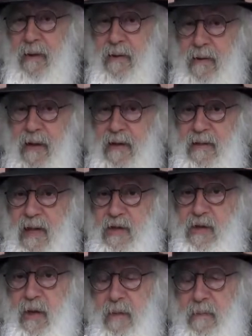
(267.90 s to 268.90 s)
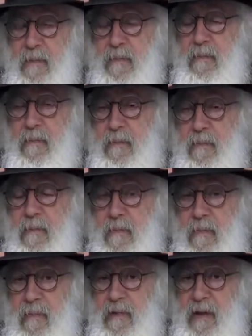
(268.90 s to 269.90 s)
because there
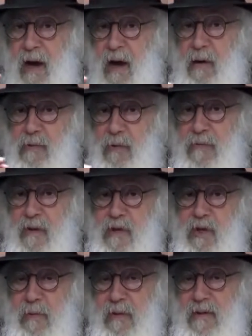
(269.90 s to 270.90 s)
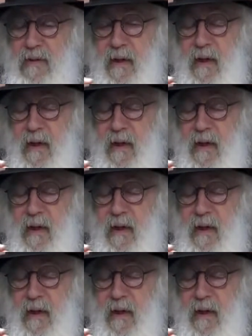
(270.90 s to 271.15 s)
there is Hashem.